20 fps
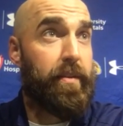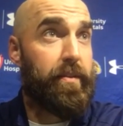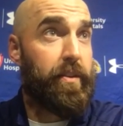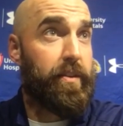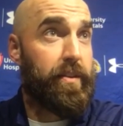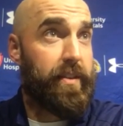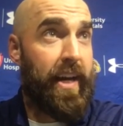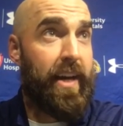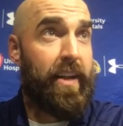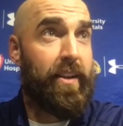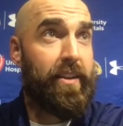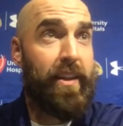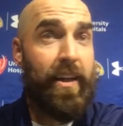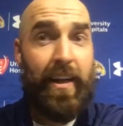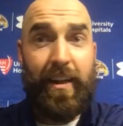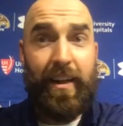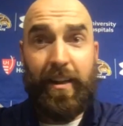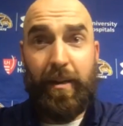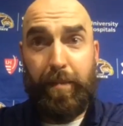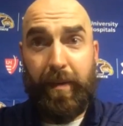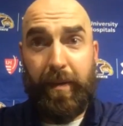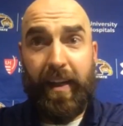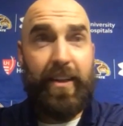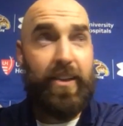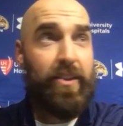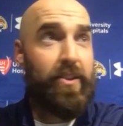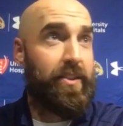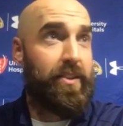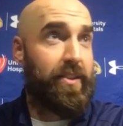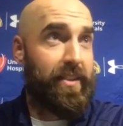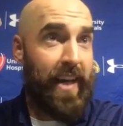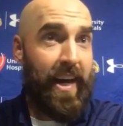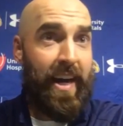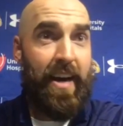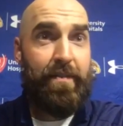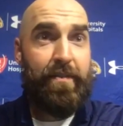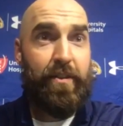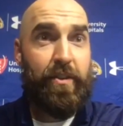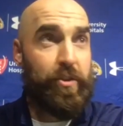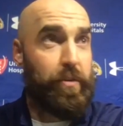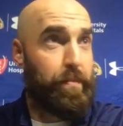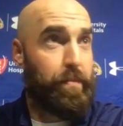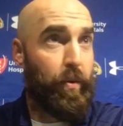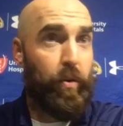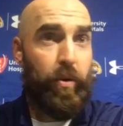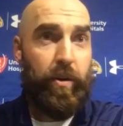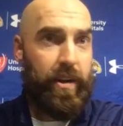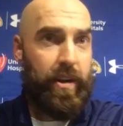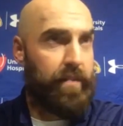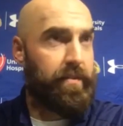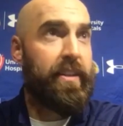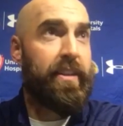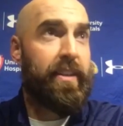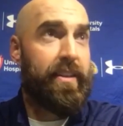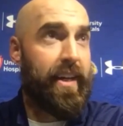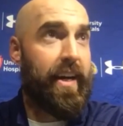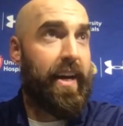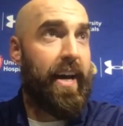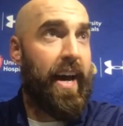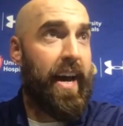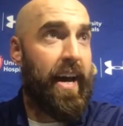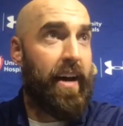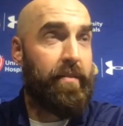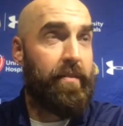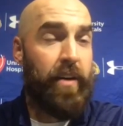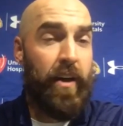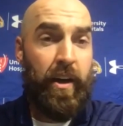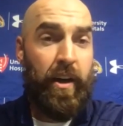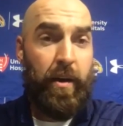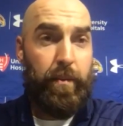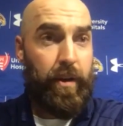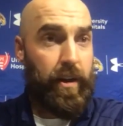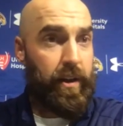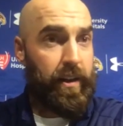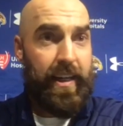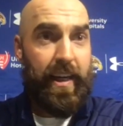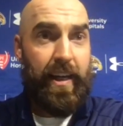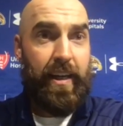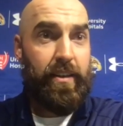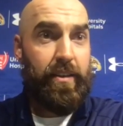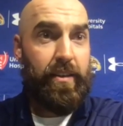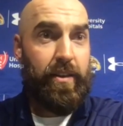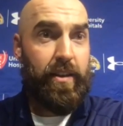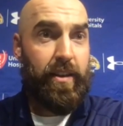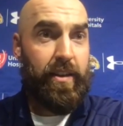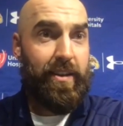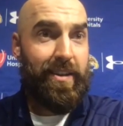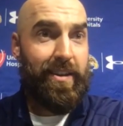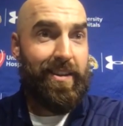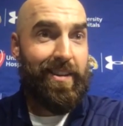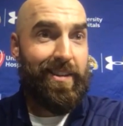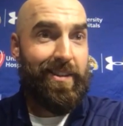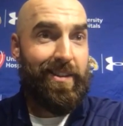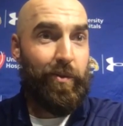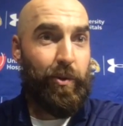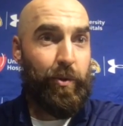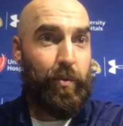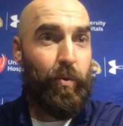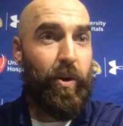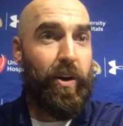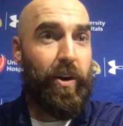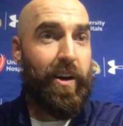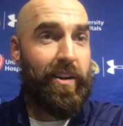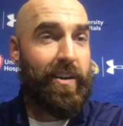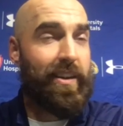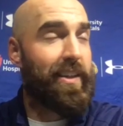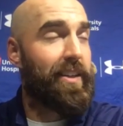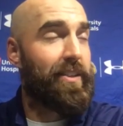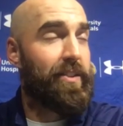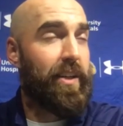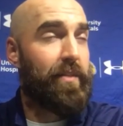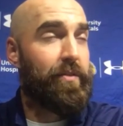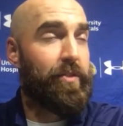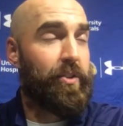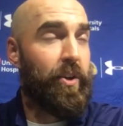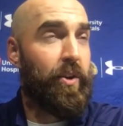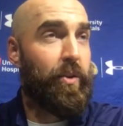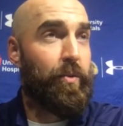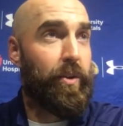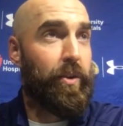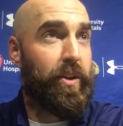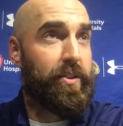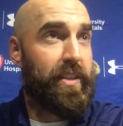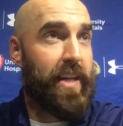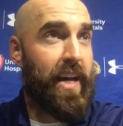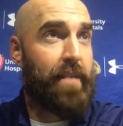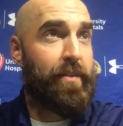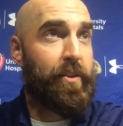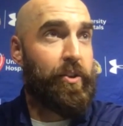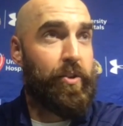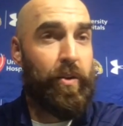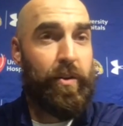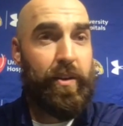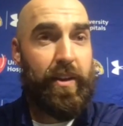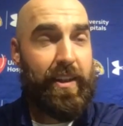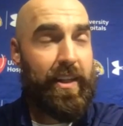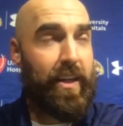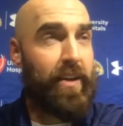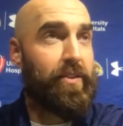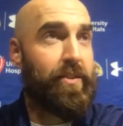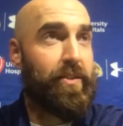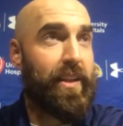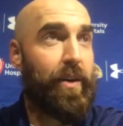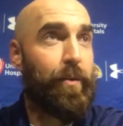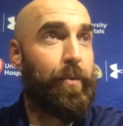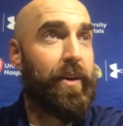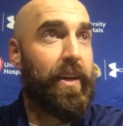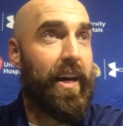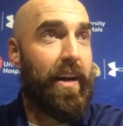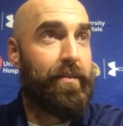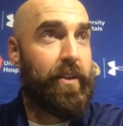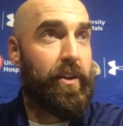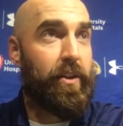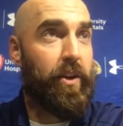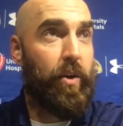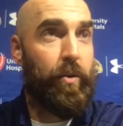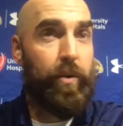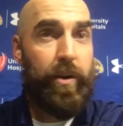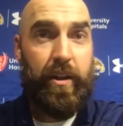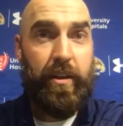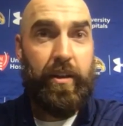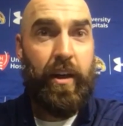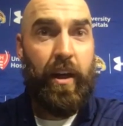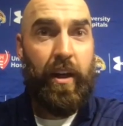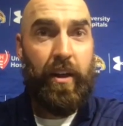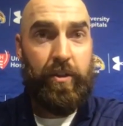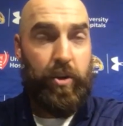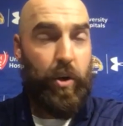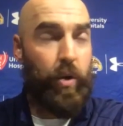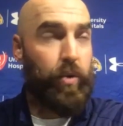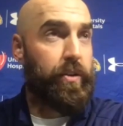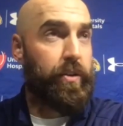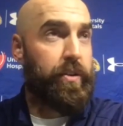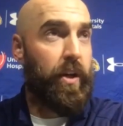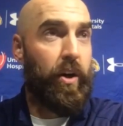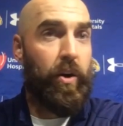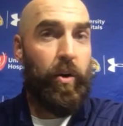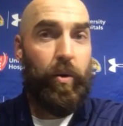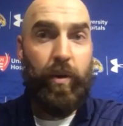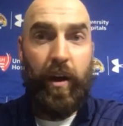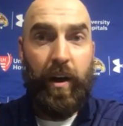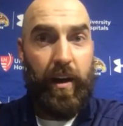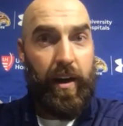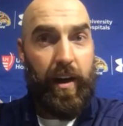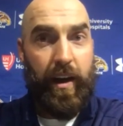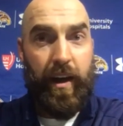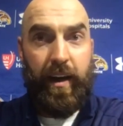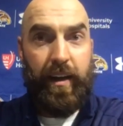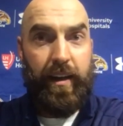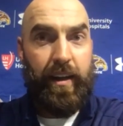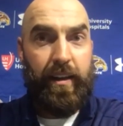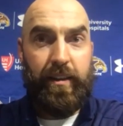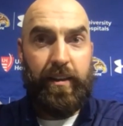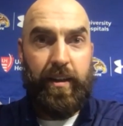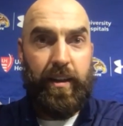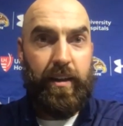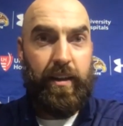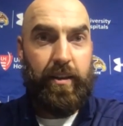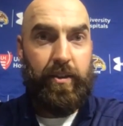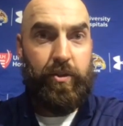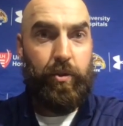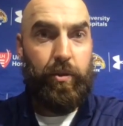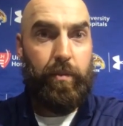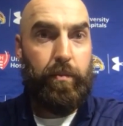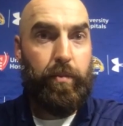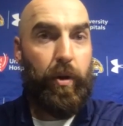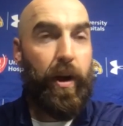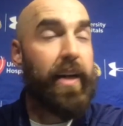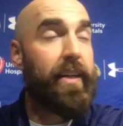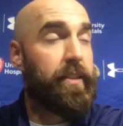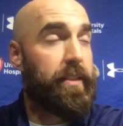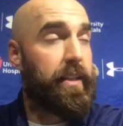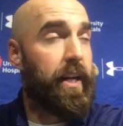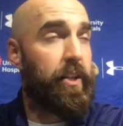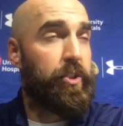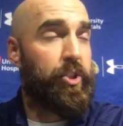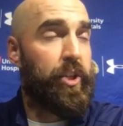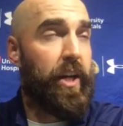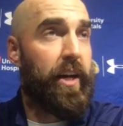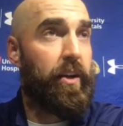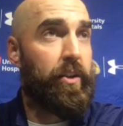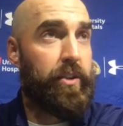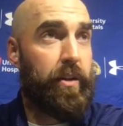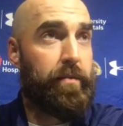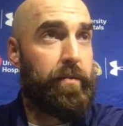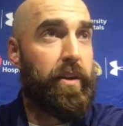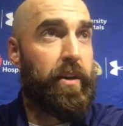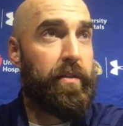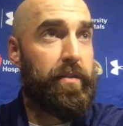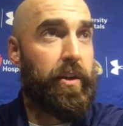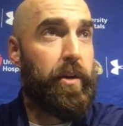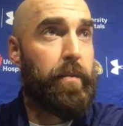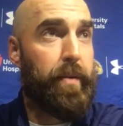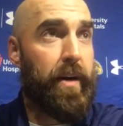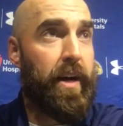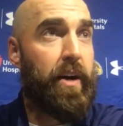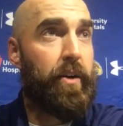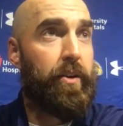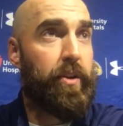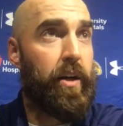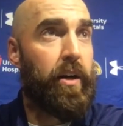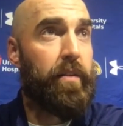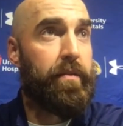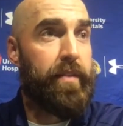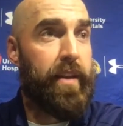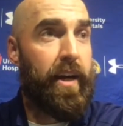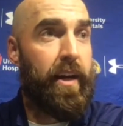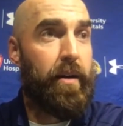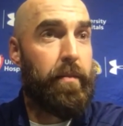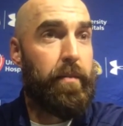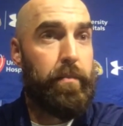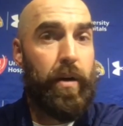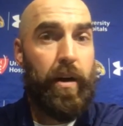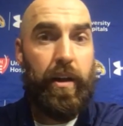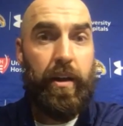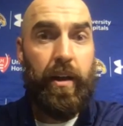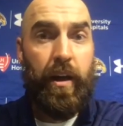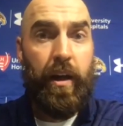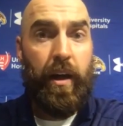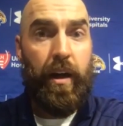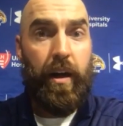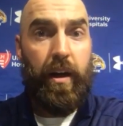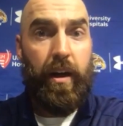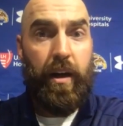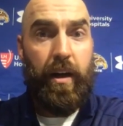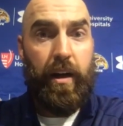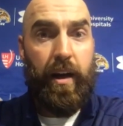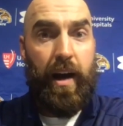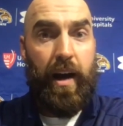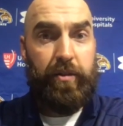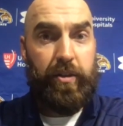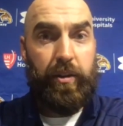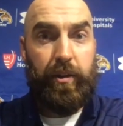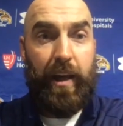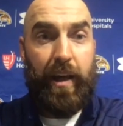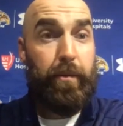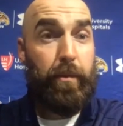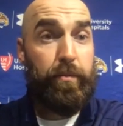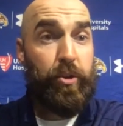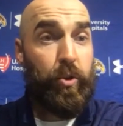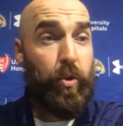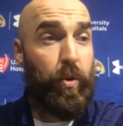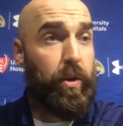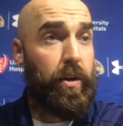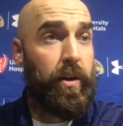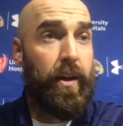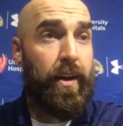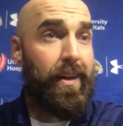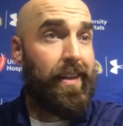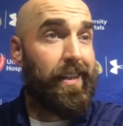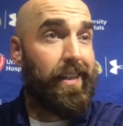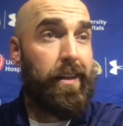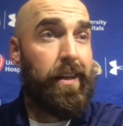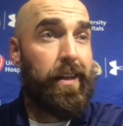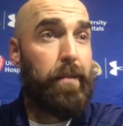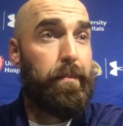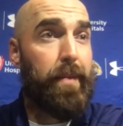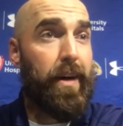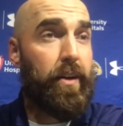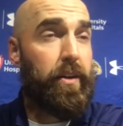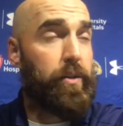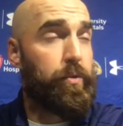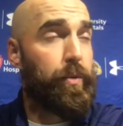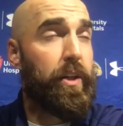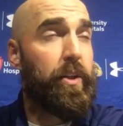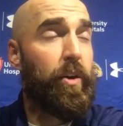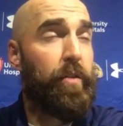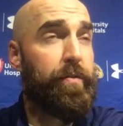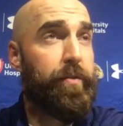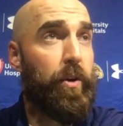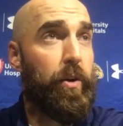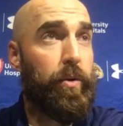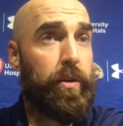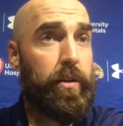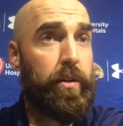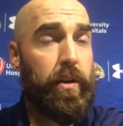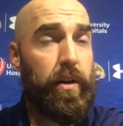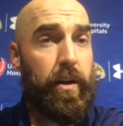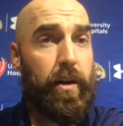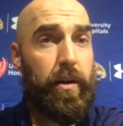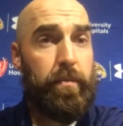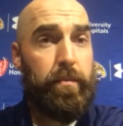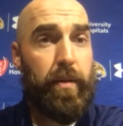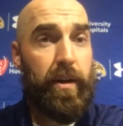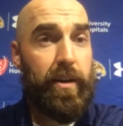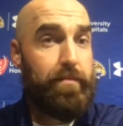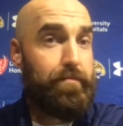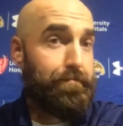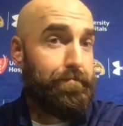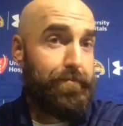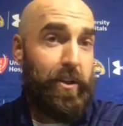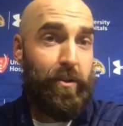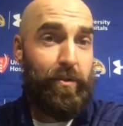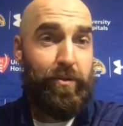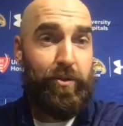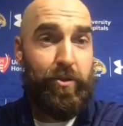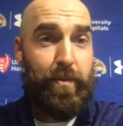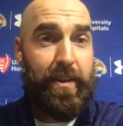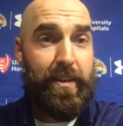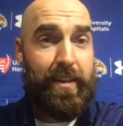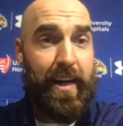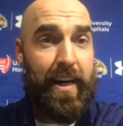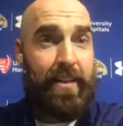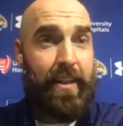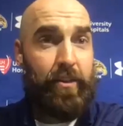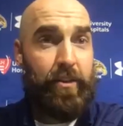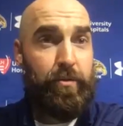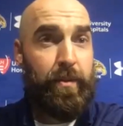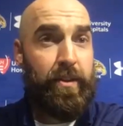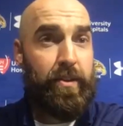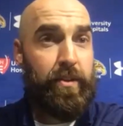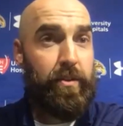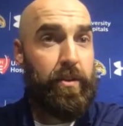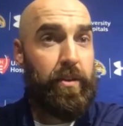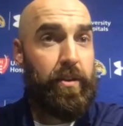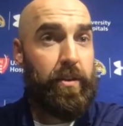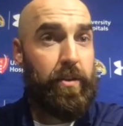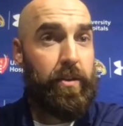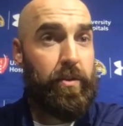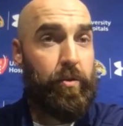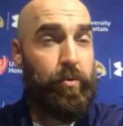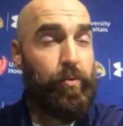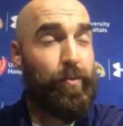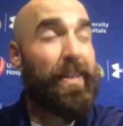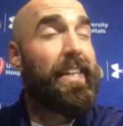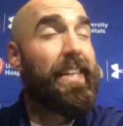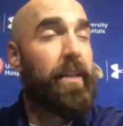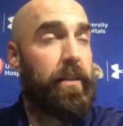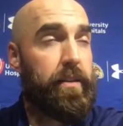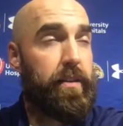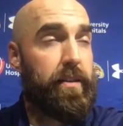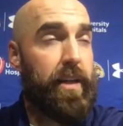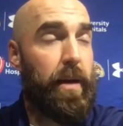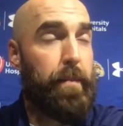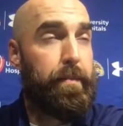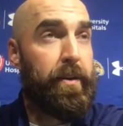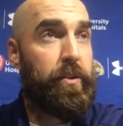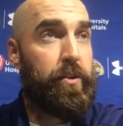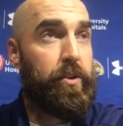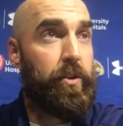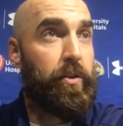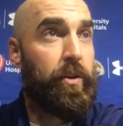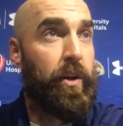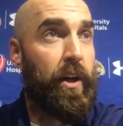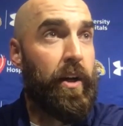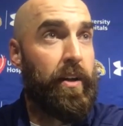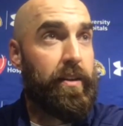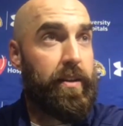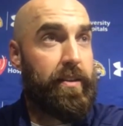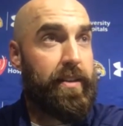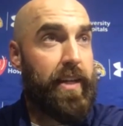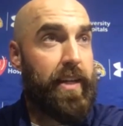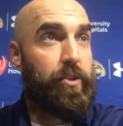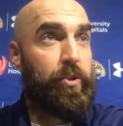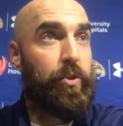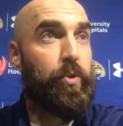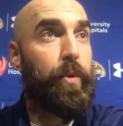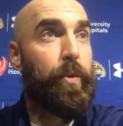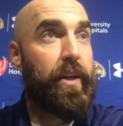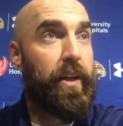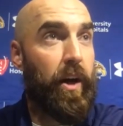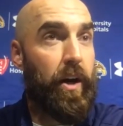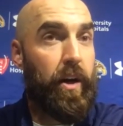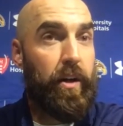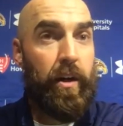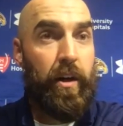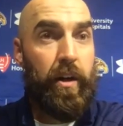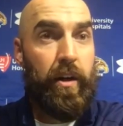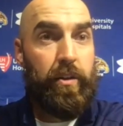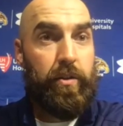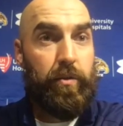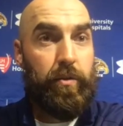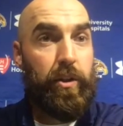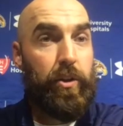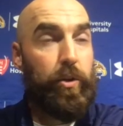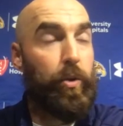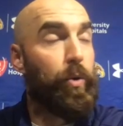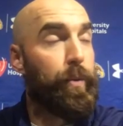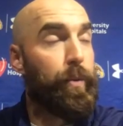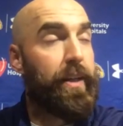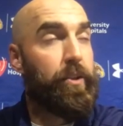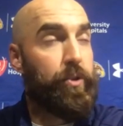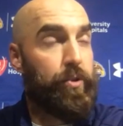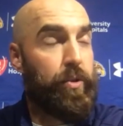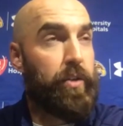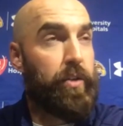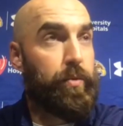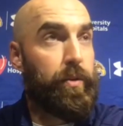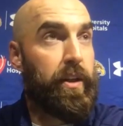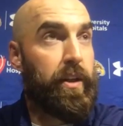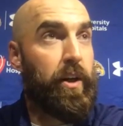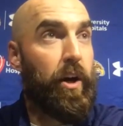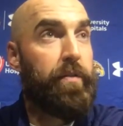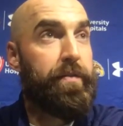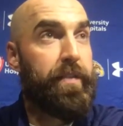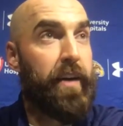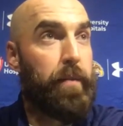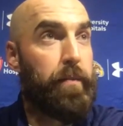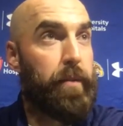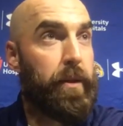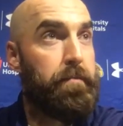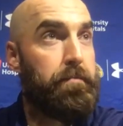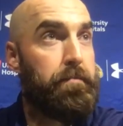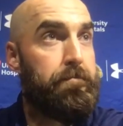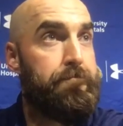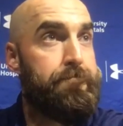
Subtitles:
of their talent, the players, the staff, the support, everything that they have. But again, with what our kids have showed, what our staff has shown, the character that we have to go in toe-to-toe and to embrace that challenge, I'm very, very proud of them. But obviously we came up short, need to get better as we go forward. But, you know, tremendous contact, tremendous arena to step into to test who we are, to really know what we can trust within our family.